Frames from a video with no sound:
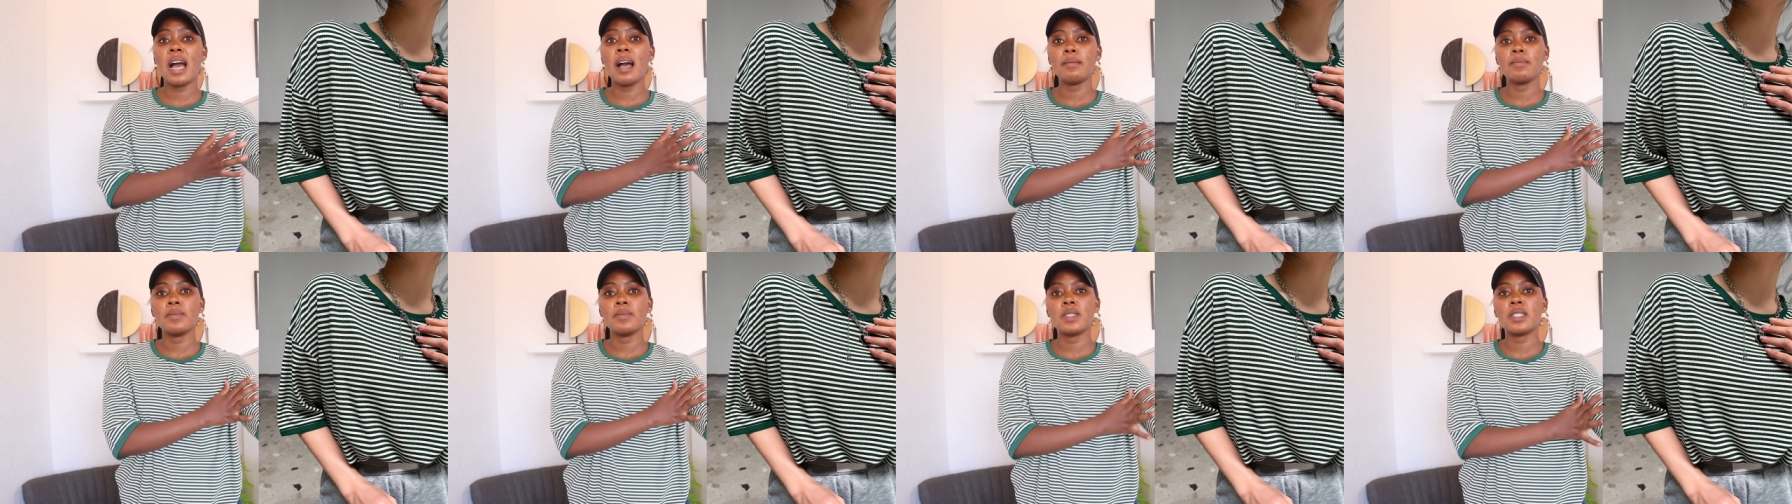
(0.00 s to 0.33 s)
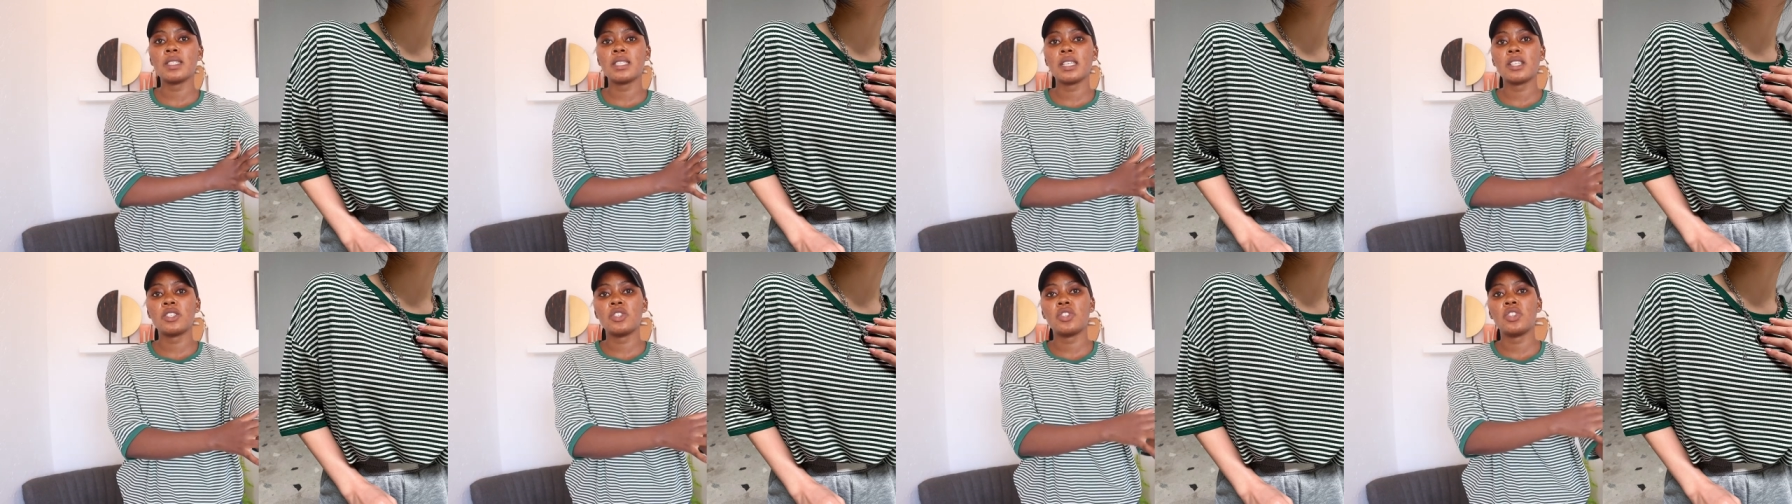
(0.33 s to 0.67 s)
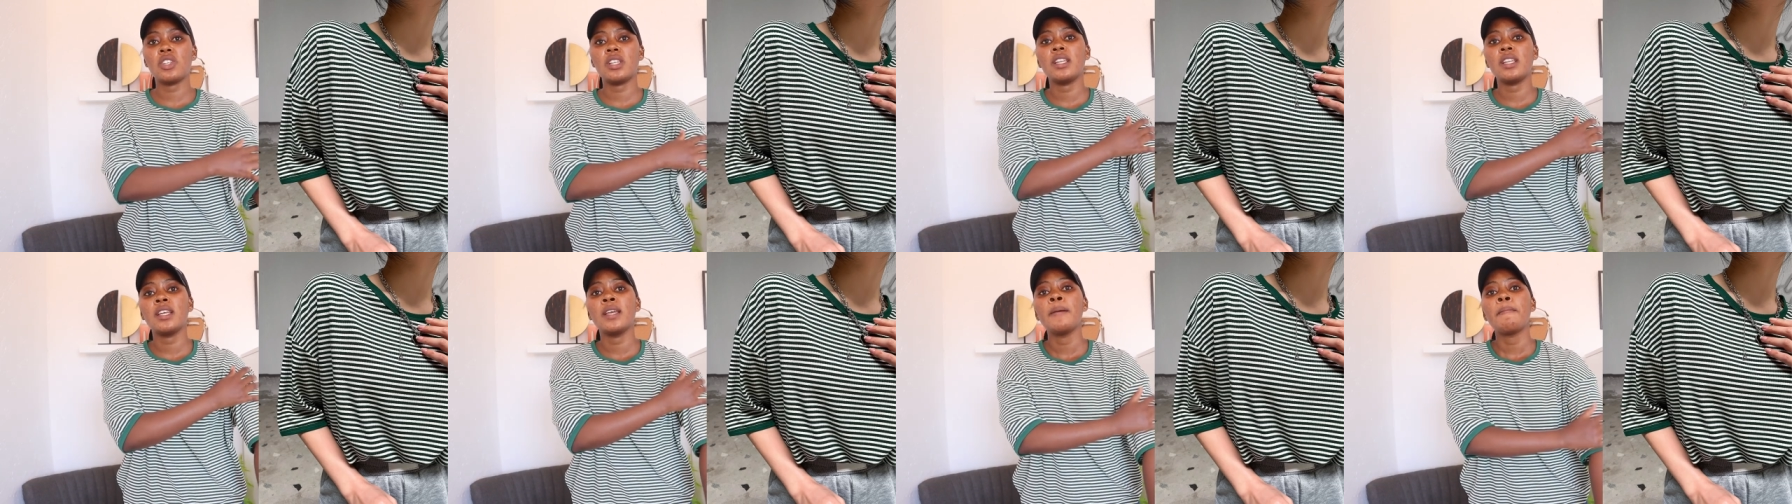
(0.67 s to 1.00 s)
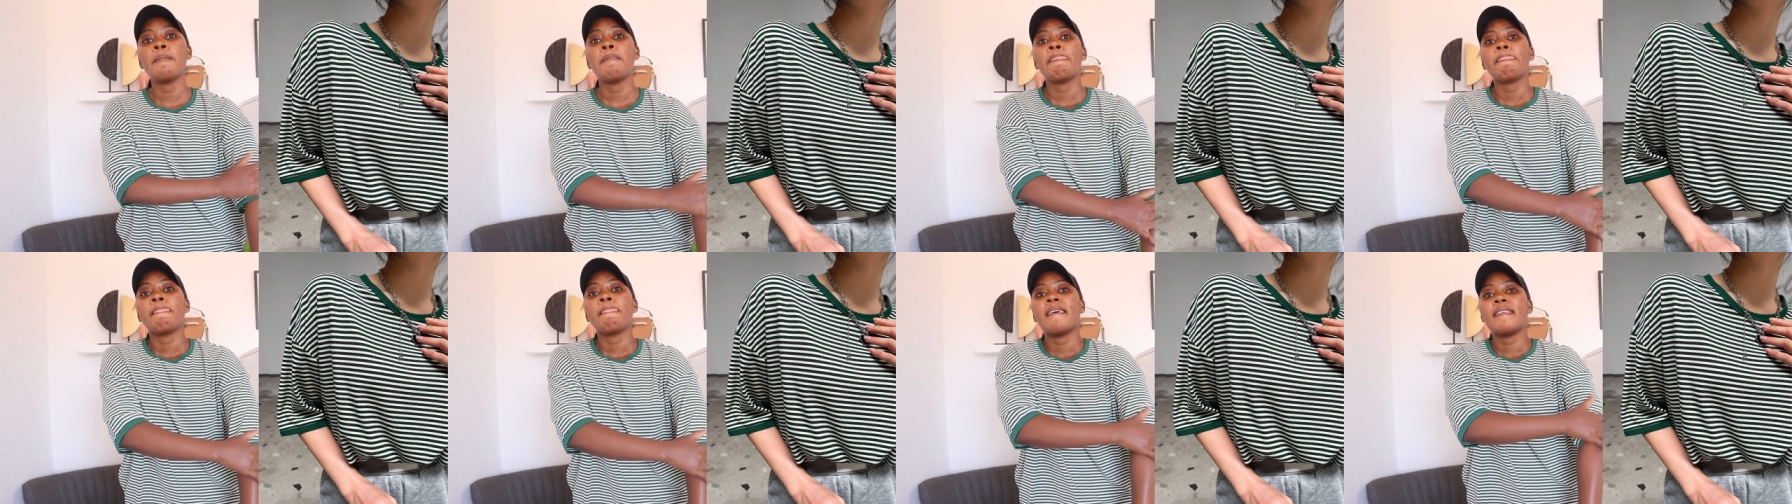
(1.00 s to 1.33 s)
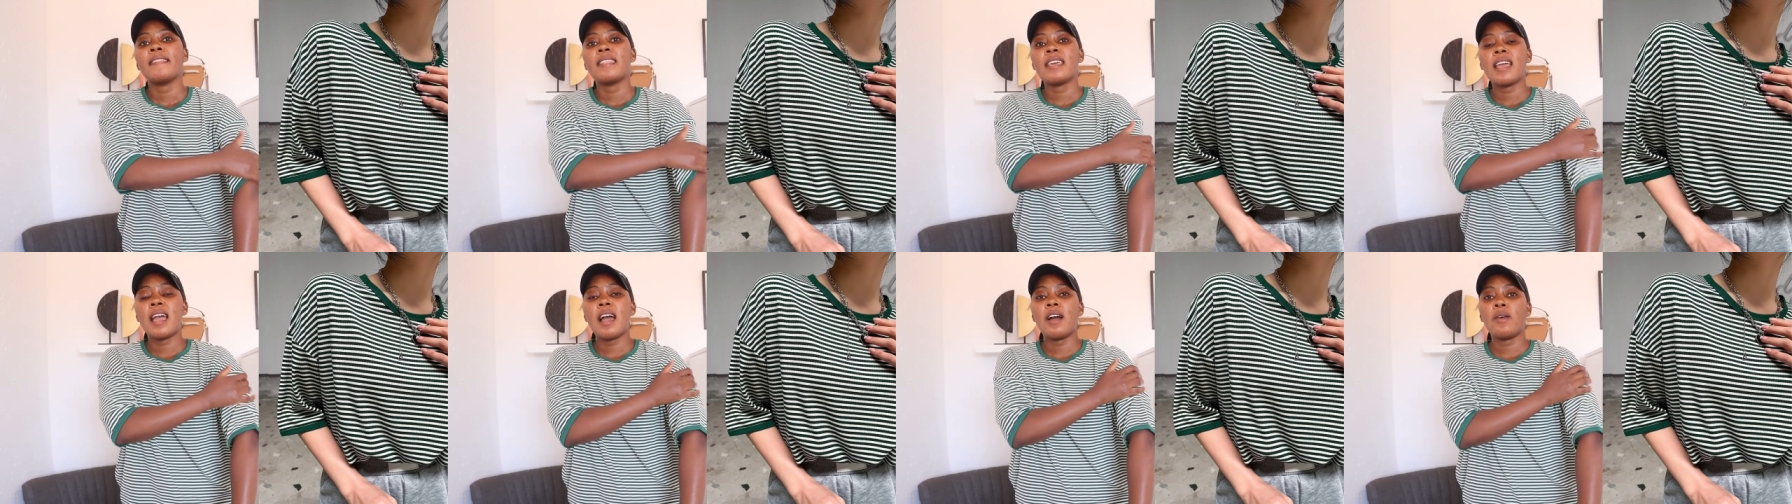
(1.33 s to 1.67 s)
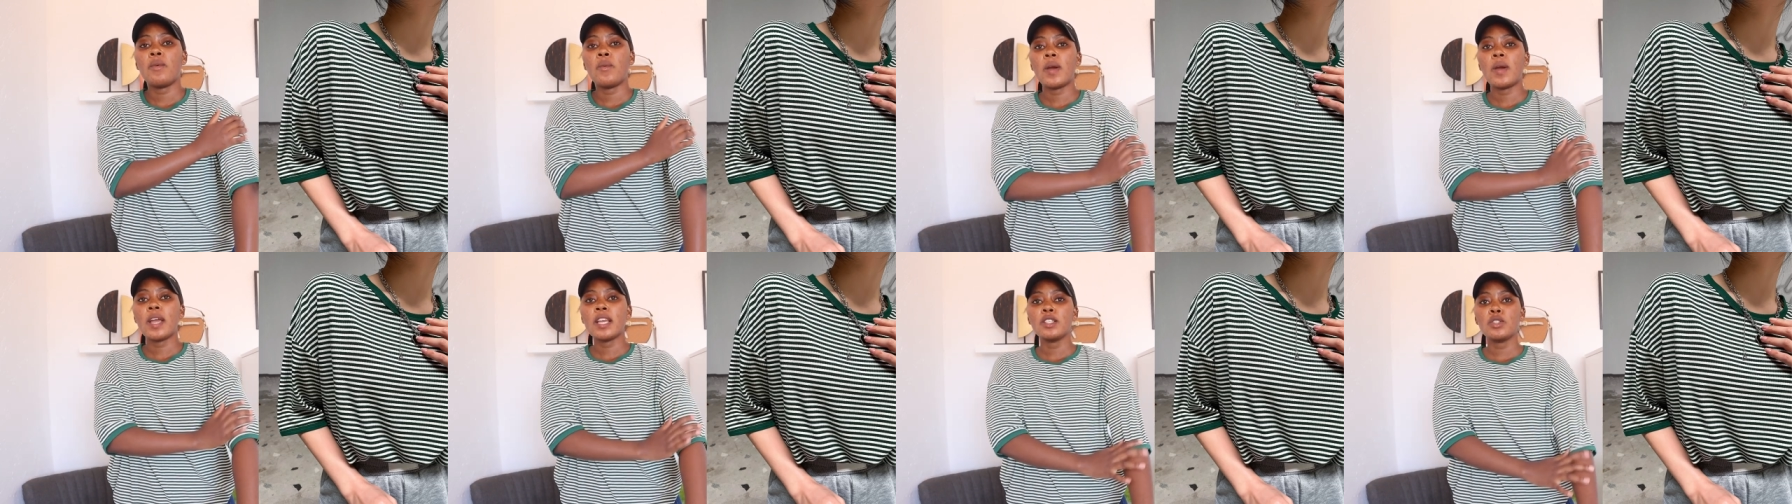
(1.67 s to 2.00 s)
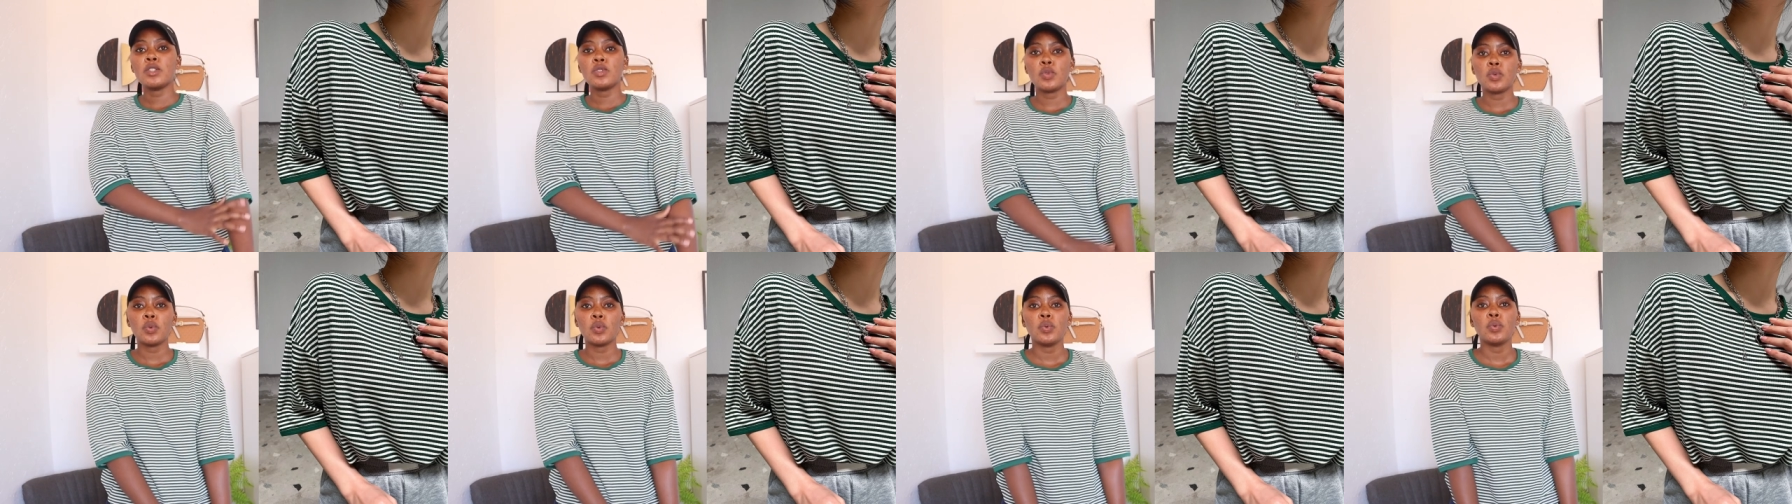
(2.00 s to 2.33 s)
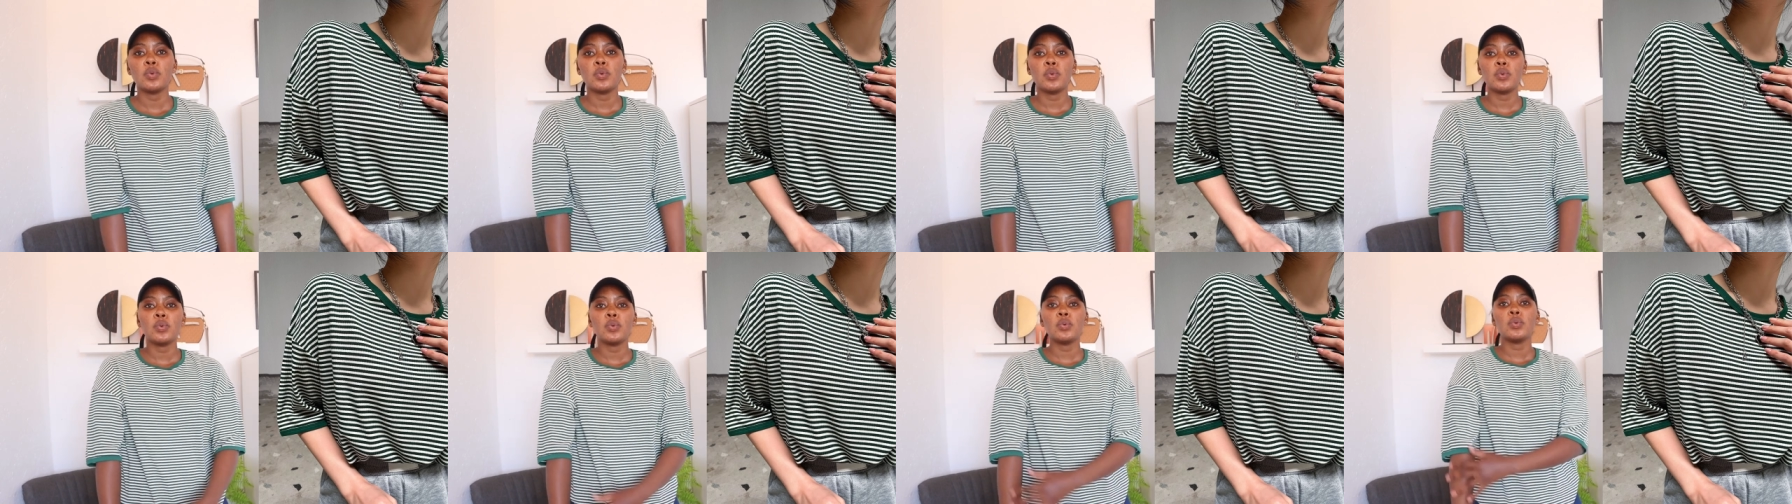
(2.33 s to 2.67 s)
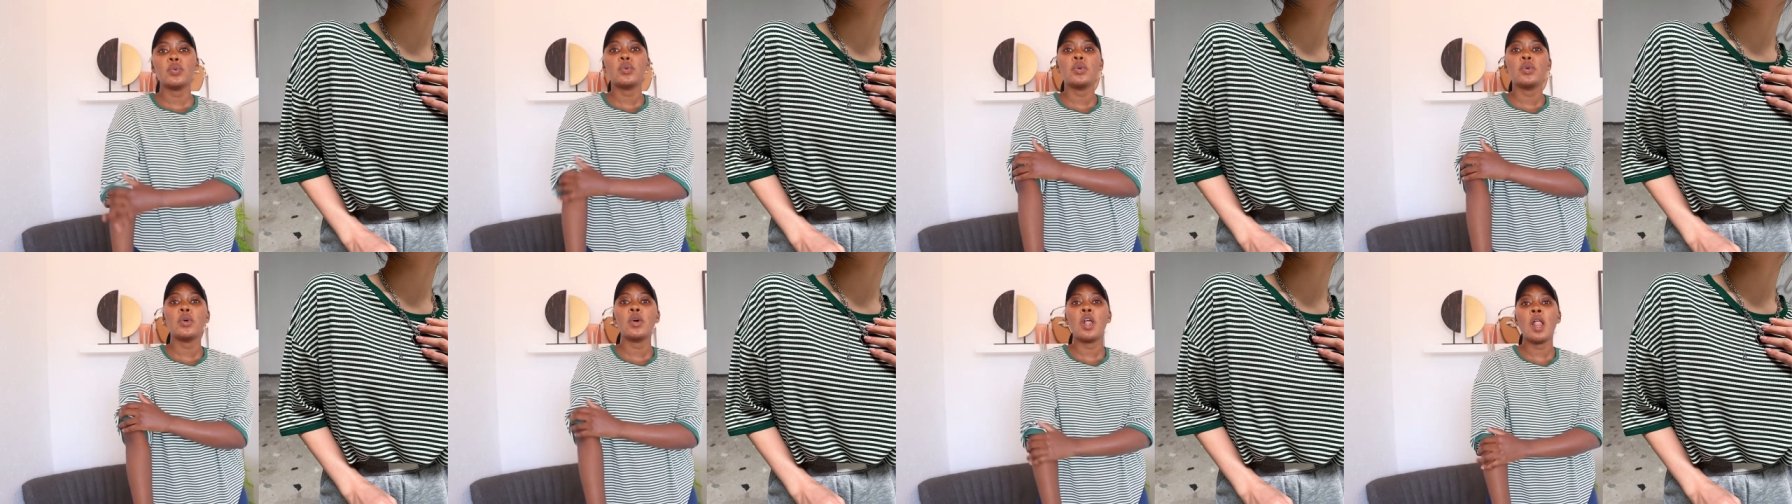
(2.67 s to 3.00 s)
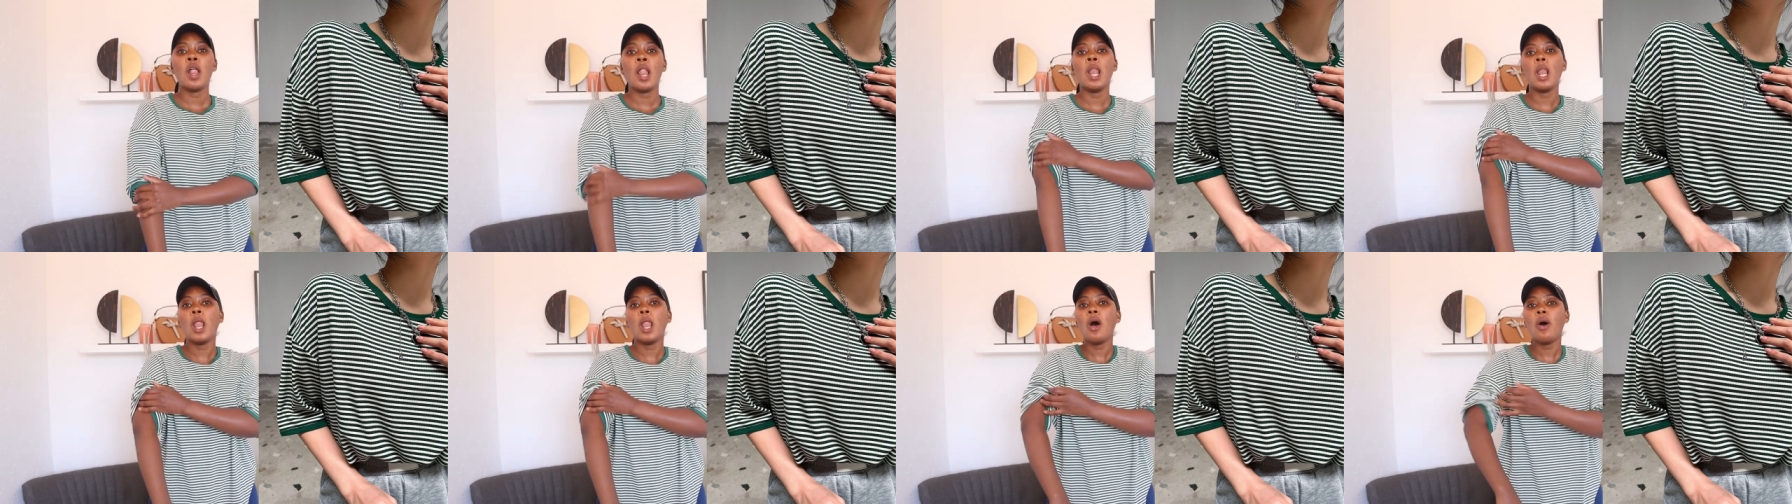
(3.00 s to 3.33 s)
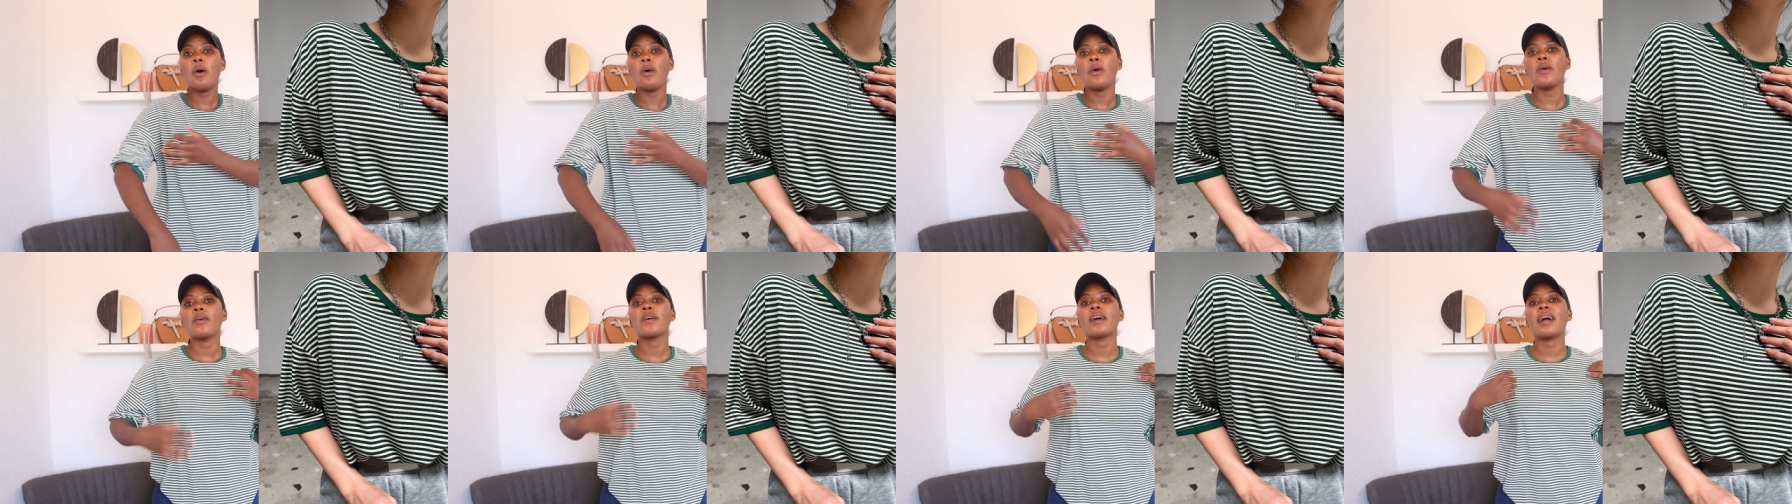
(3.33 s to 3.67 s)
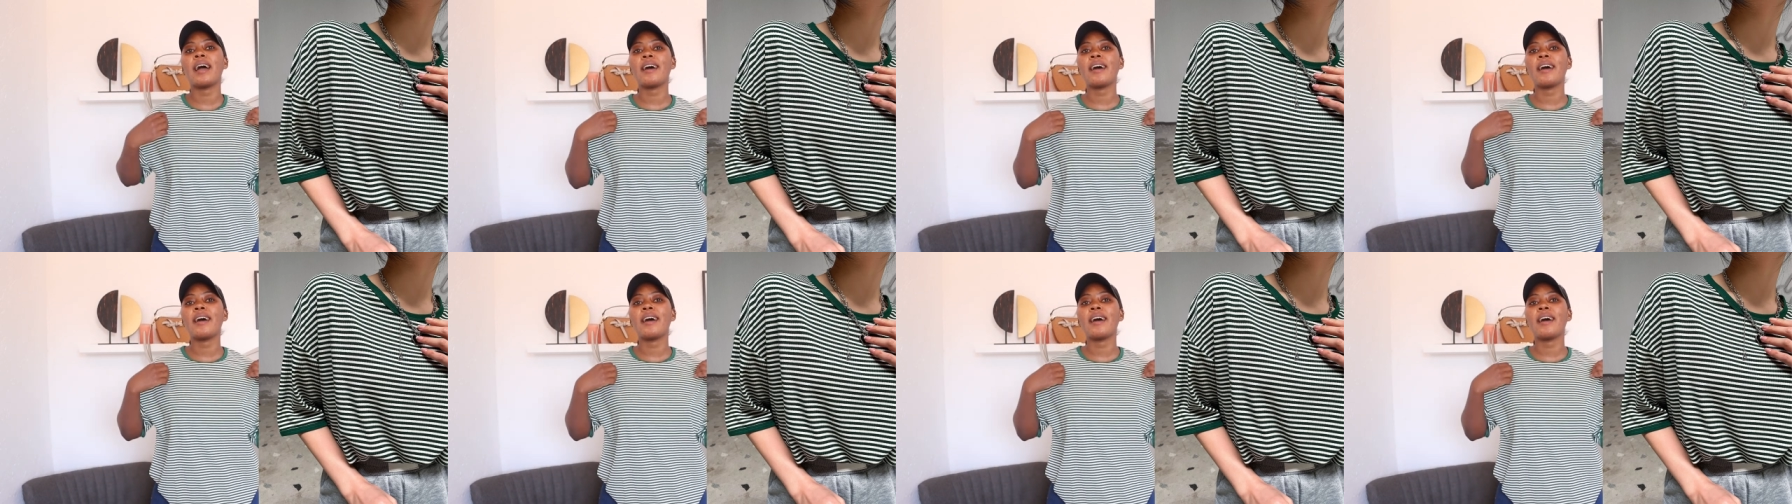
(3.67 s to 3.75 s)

arms actually are way too long.